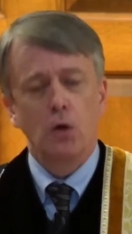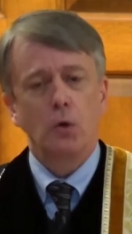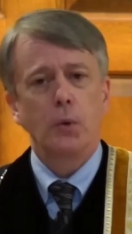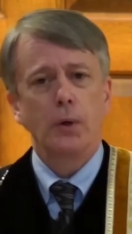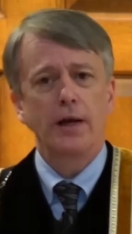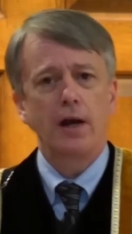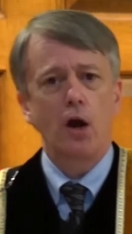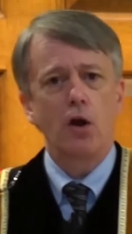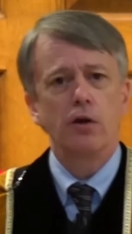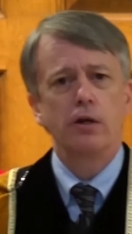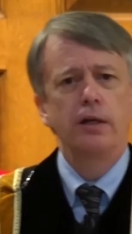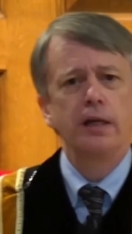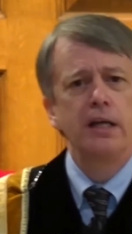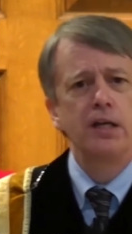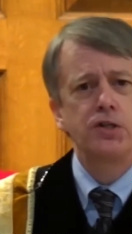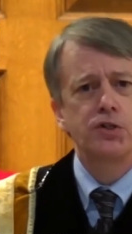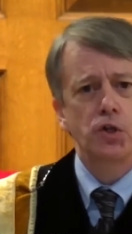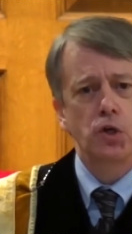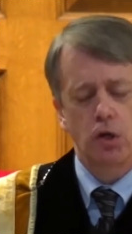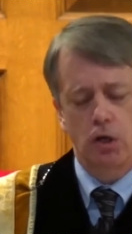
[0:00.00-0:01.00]
When our
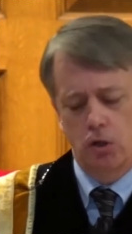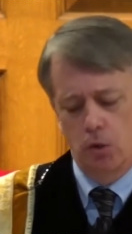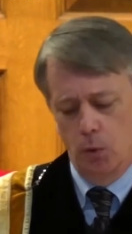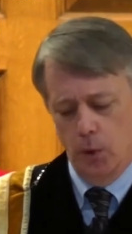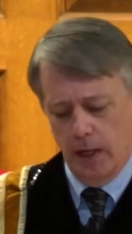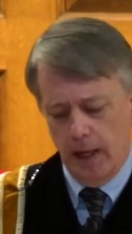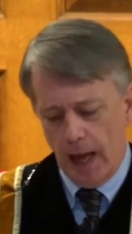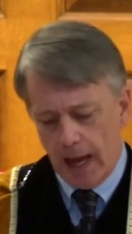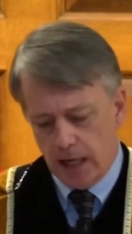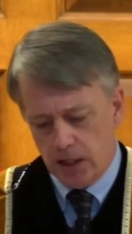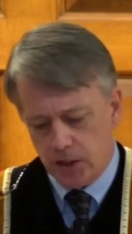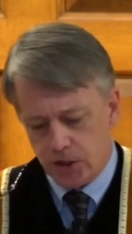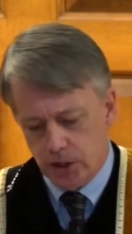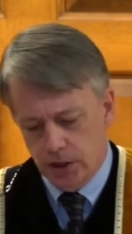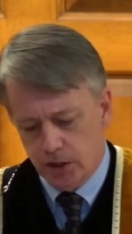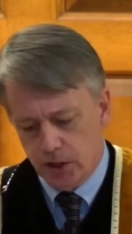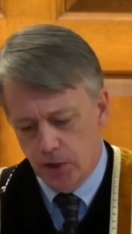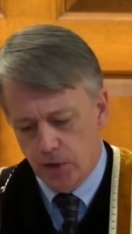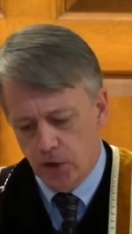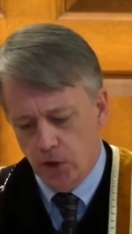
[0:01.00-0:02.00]
knee jerk
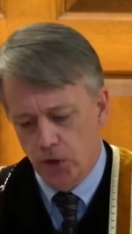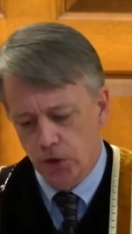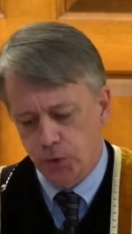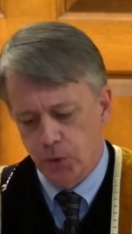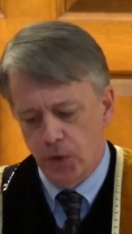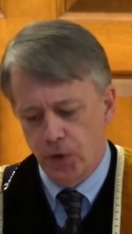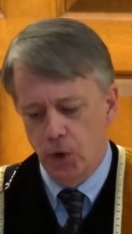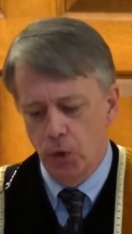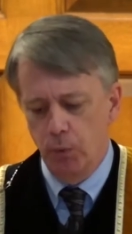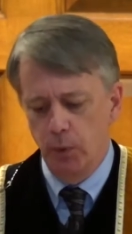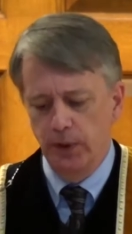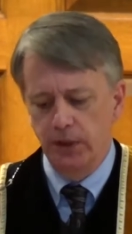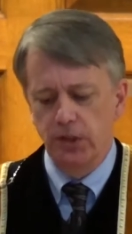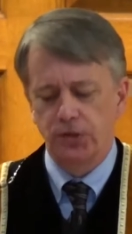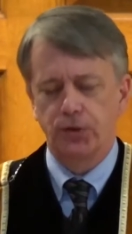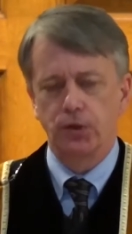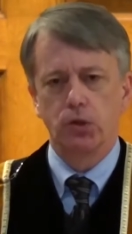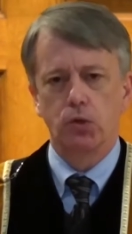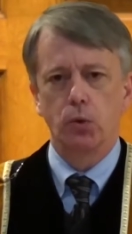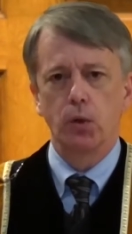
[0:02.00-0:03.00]
reaction to those with whom we
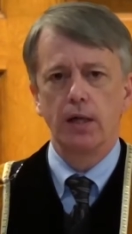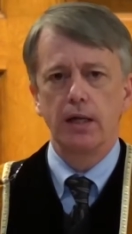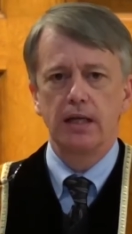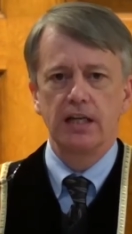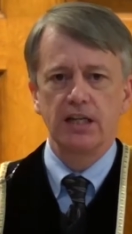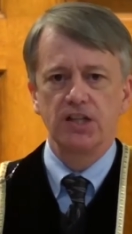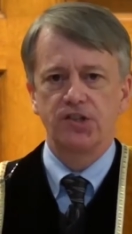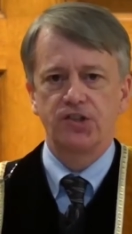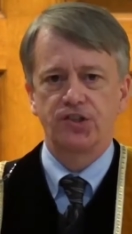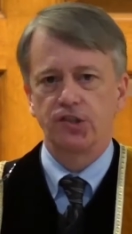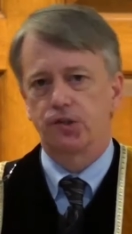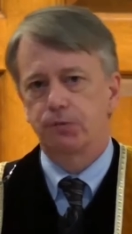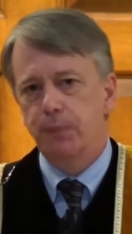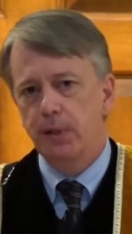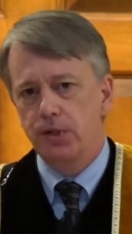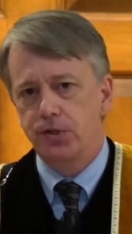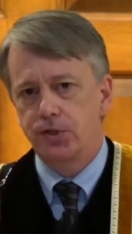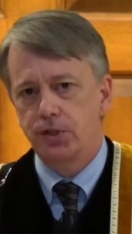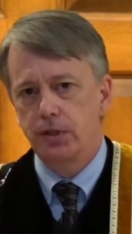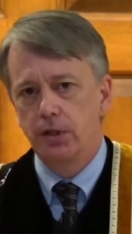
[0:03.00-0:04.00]
disagree is
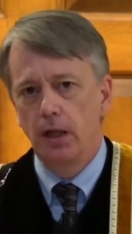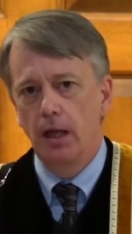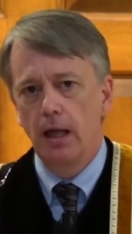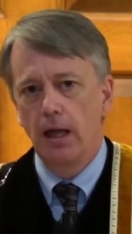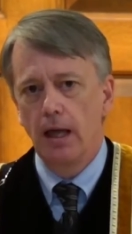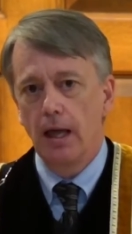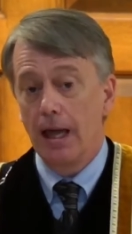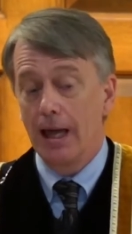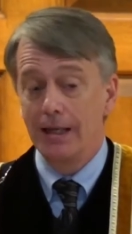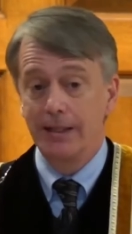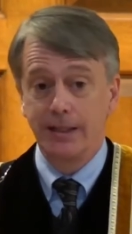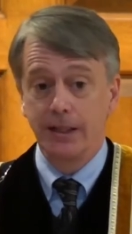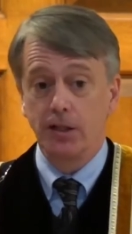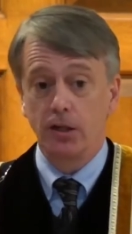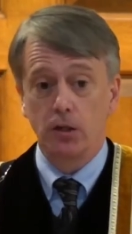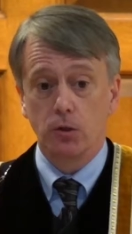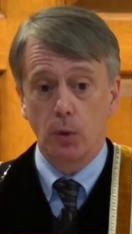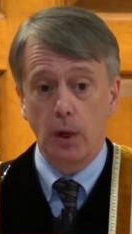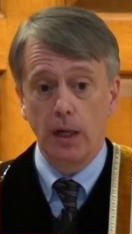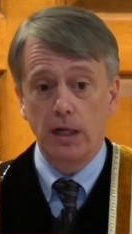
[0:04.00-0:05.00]
suspicion and
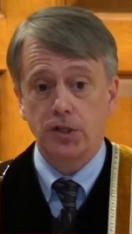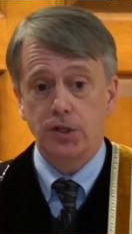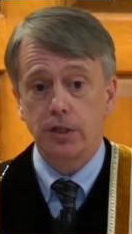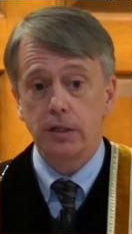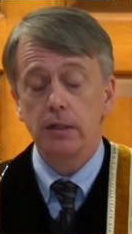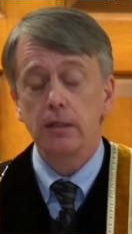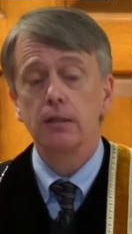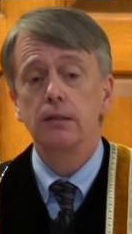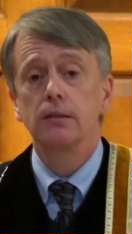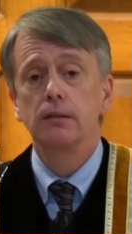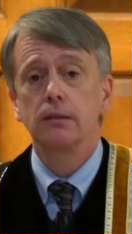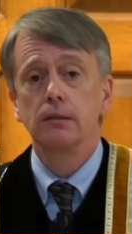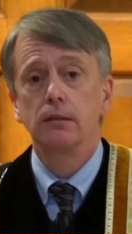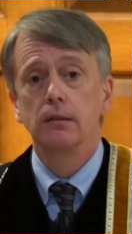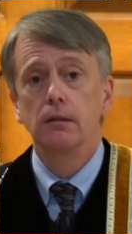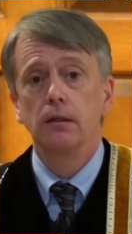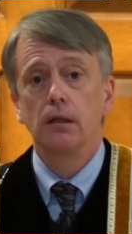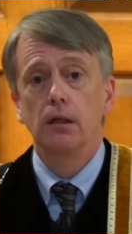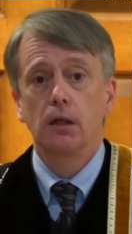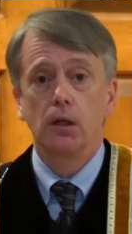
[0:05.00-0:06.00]
denigration,
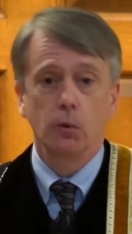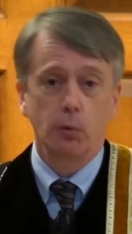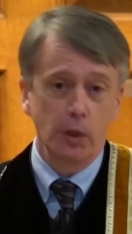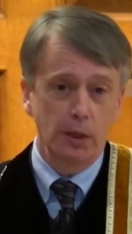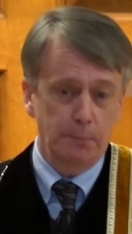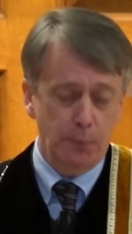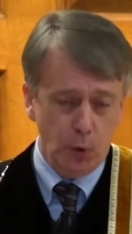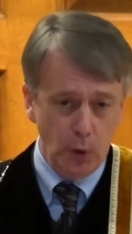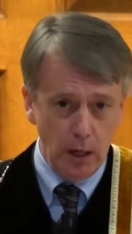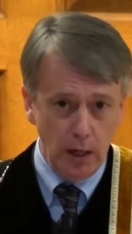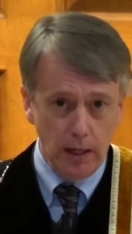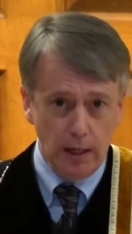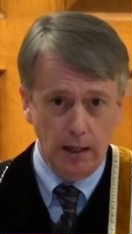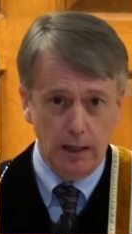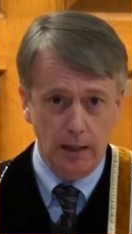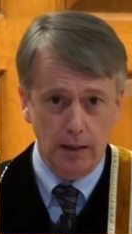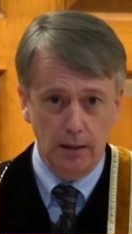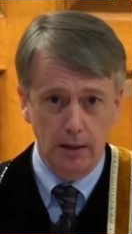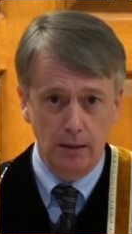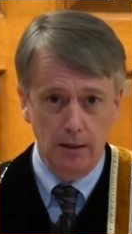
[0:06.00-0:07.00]
we pray,
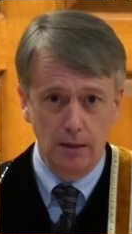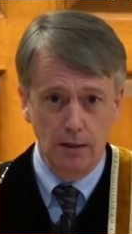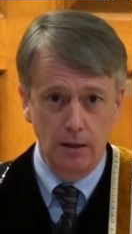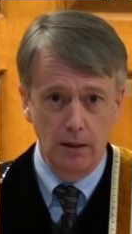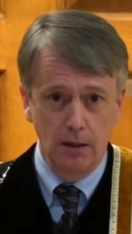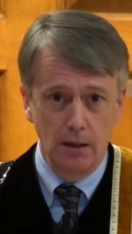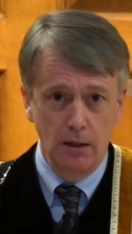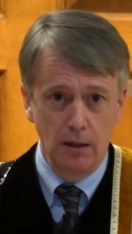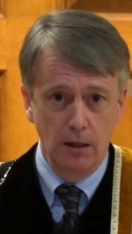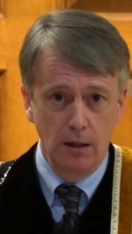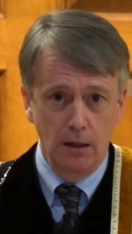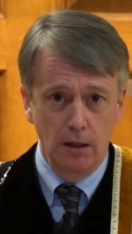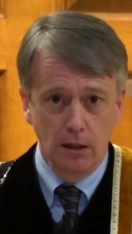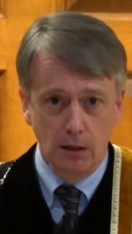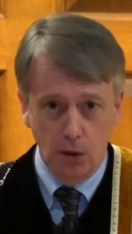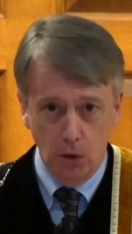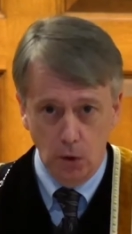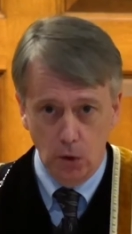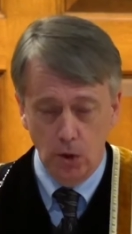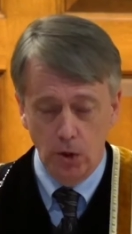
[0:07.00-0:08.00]

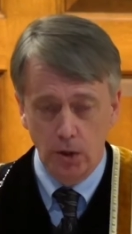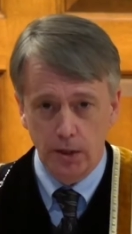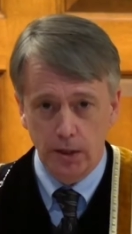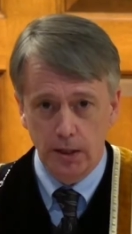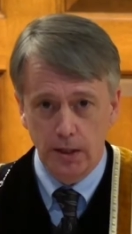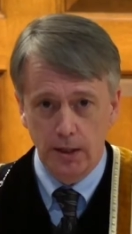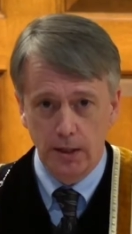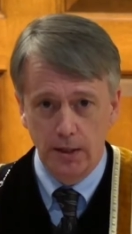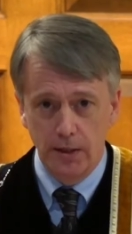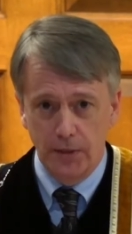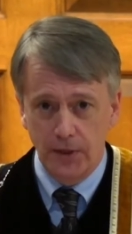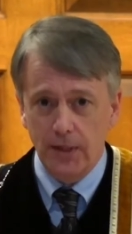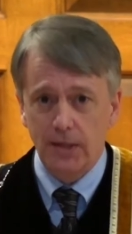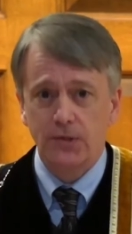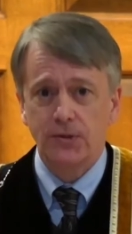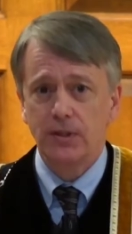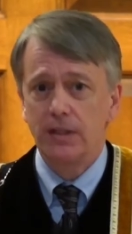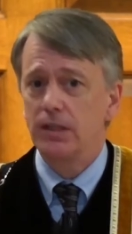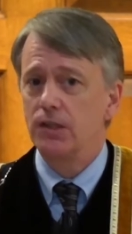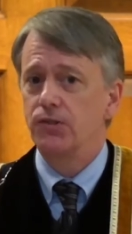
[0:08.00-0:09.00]
Lord,
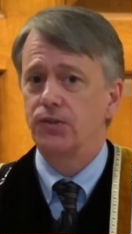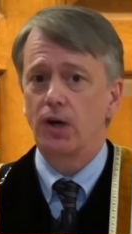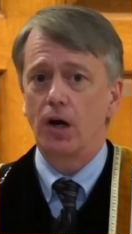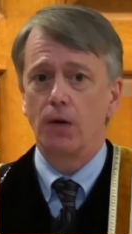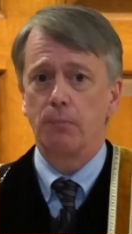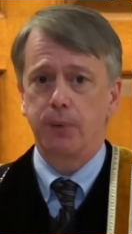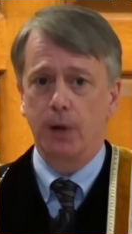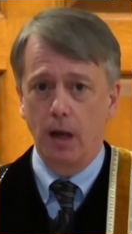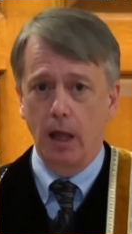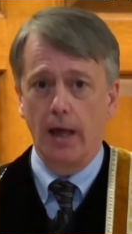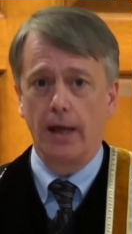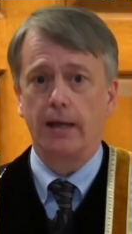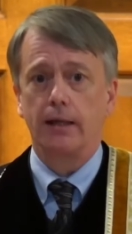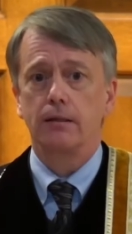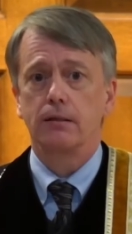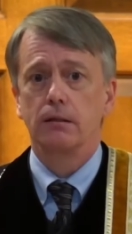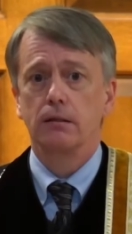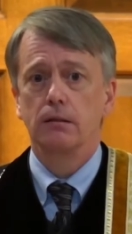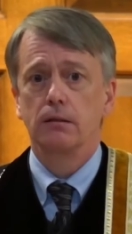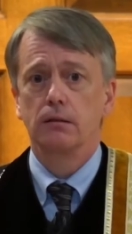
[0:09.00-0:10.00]
this is our
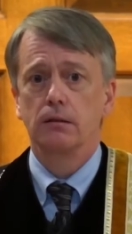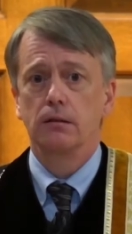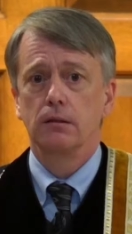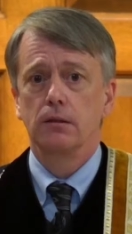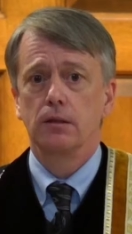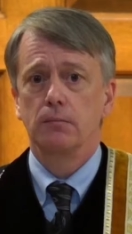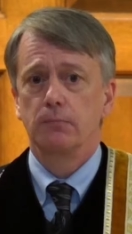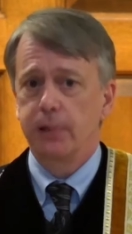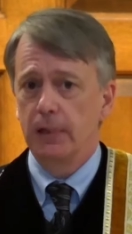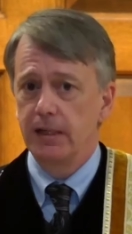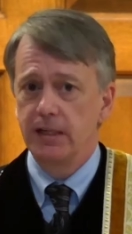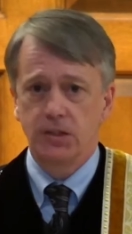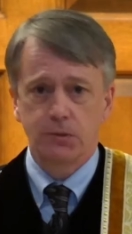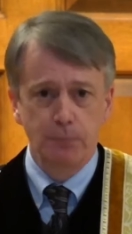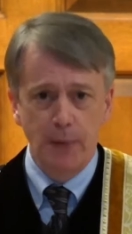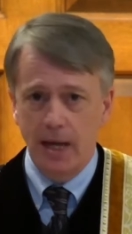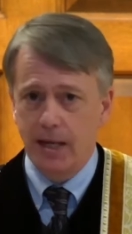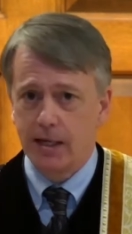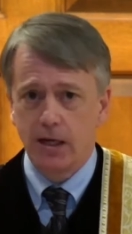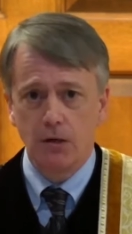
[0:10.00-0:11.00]
plight.
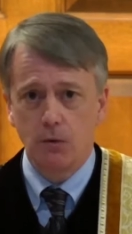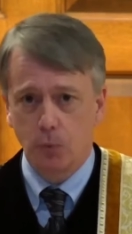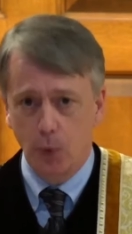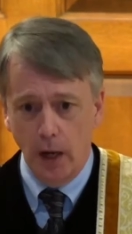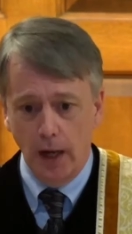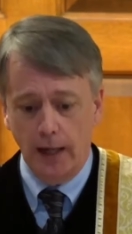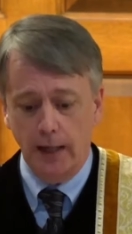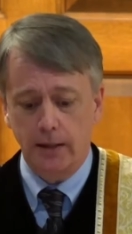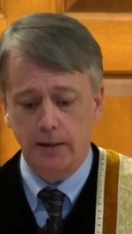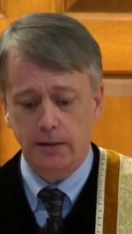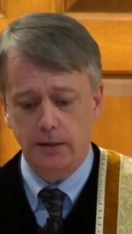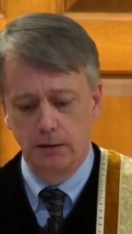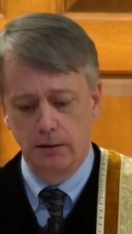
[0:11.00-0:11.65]
Please make it right.